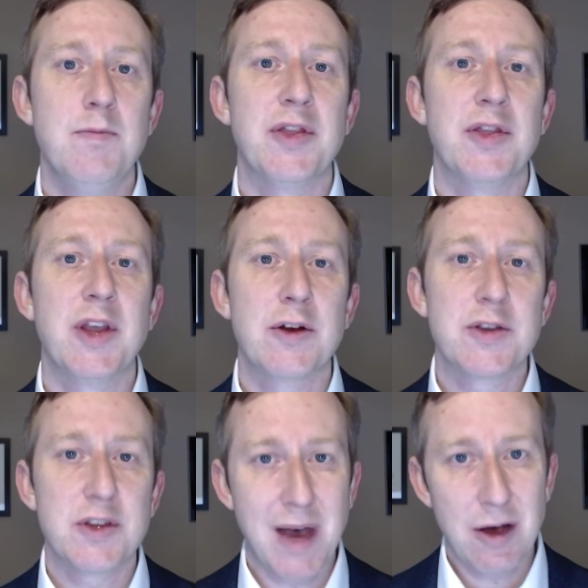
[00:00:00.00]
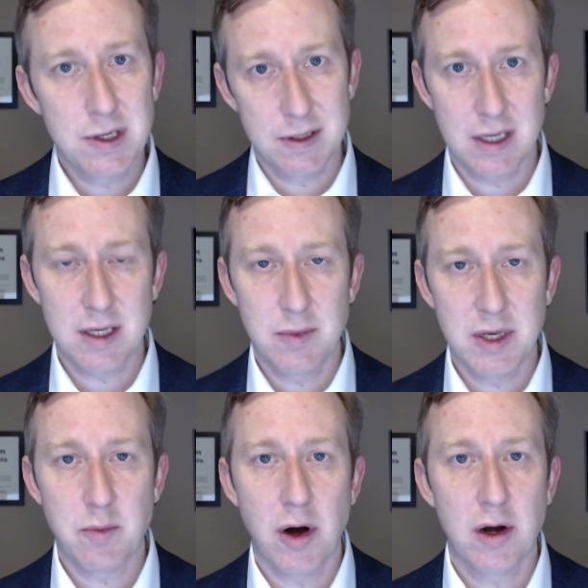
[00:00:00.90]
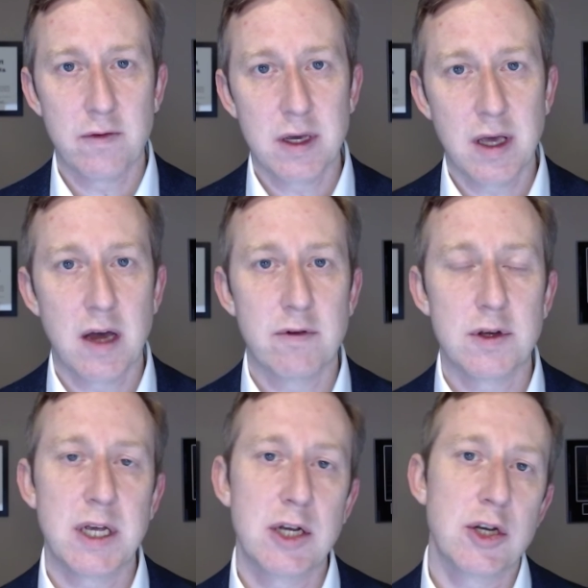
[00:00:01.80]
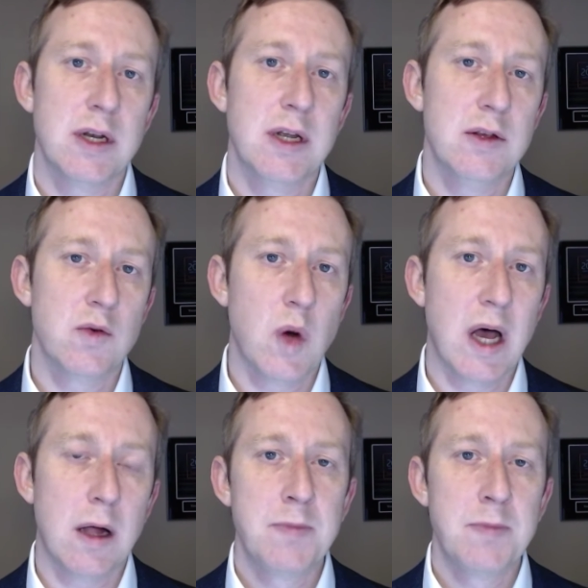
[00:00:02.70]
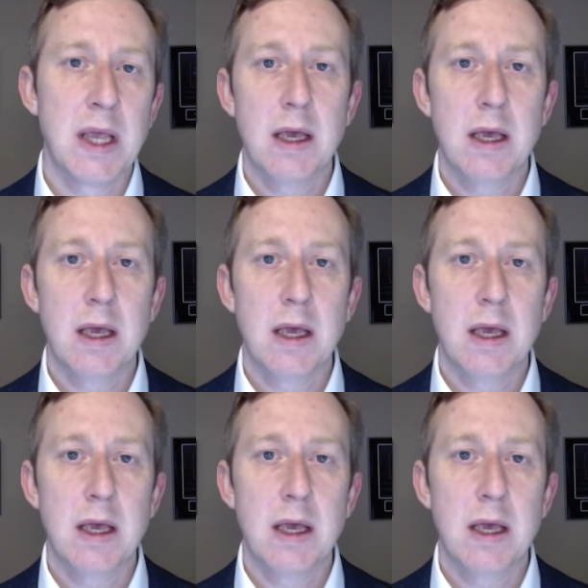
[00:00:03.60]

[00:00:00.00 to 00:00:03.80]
but their spouses get to be a part of the conversation as well.